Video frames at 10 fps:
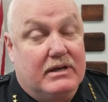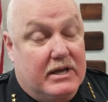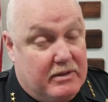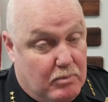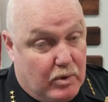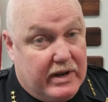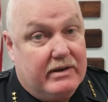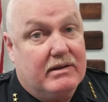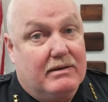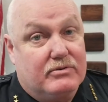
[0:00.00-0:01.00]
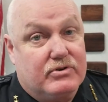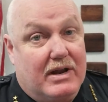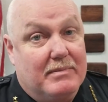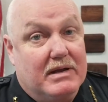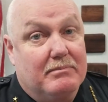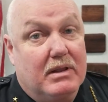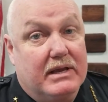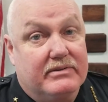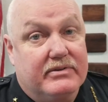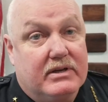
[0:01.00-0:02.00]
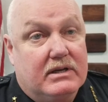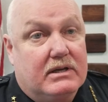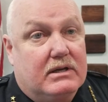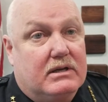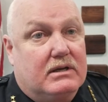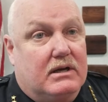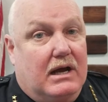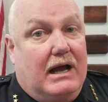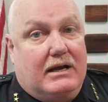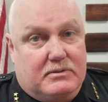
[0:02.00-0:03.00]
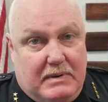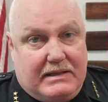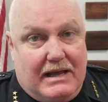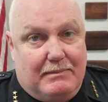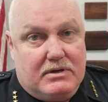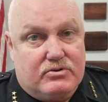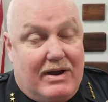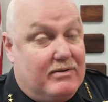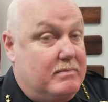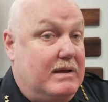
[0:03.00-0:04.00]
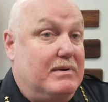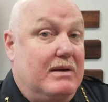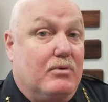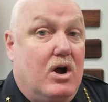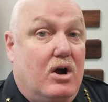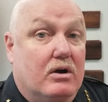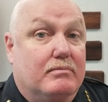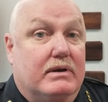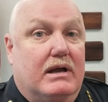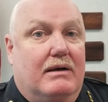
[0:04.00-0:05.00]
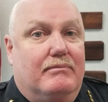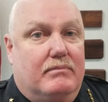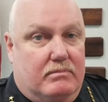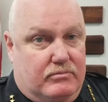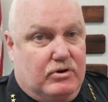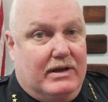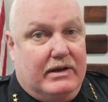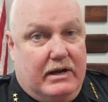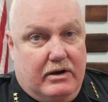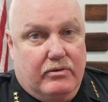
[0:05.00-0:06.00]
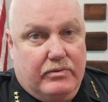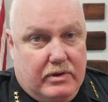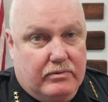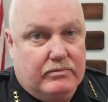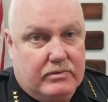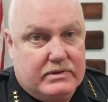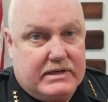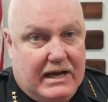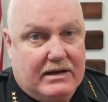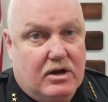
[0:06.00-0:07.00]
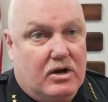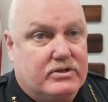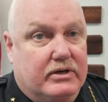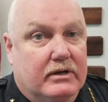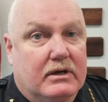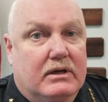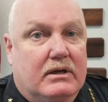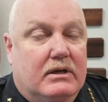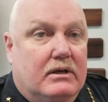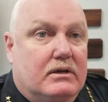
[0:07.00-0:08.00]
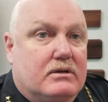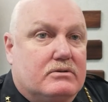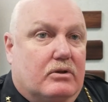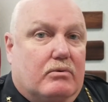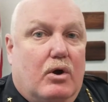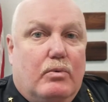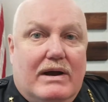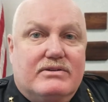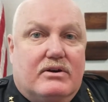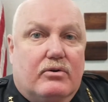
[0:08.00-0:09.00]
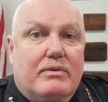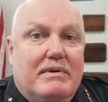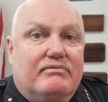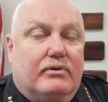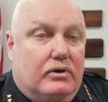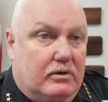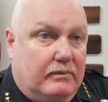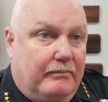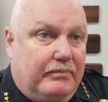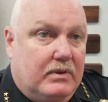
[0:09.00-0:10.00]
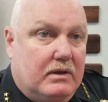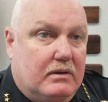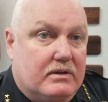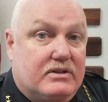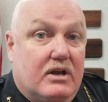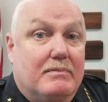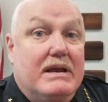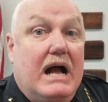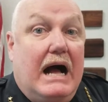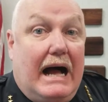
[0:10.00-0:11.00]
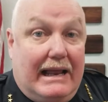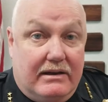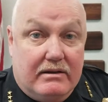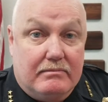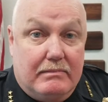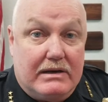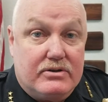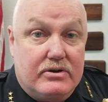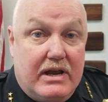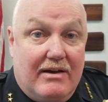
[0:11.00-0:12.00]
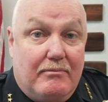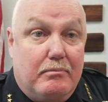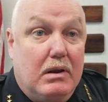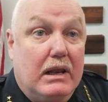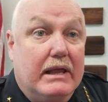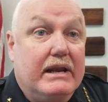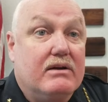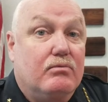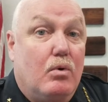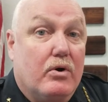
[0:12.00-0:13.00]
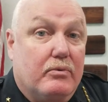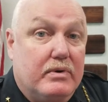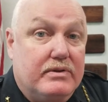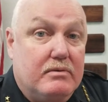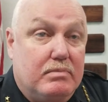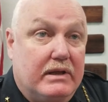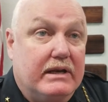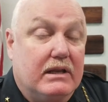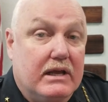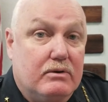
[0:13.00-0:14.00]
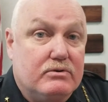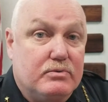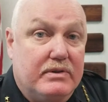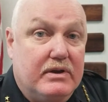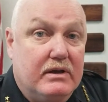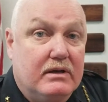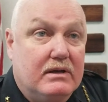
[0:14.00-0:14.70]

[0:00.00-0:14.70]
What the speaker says: In the morning. I would try to be in place. I expect that much traffic, and maybe I'm wrong, but I'm trying to err on the side of caution. So the roadways are going to be full. It's going to be hot. Make sure you have plenty of water with you, plenty of liquids with you.